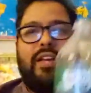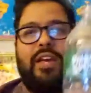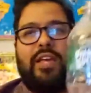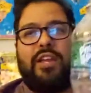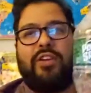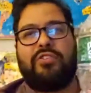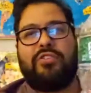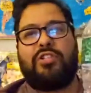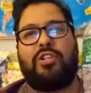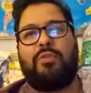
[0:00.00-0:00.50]

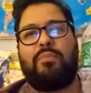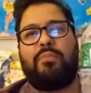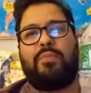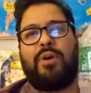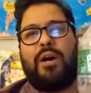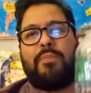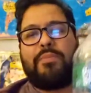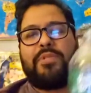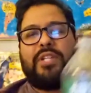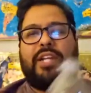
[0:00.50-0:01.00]
and there's little
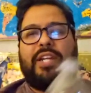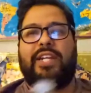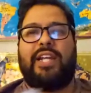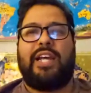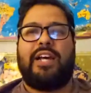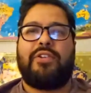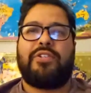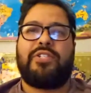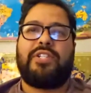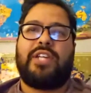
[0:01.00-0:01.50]
pumps on the
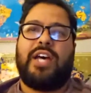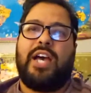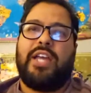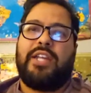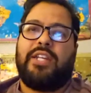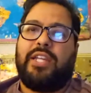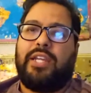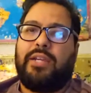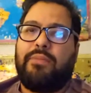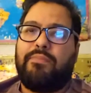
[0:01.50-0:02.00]
outside,
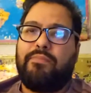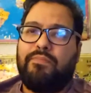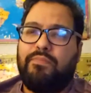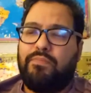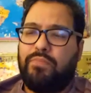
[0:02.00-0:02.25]
and they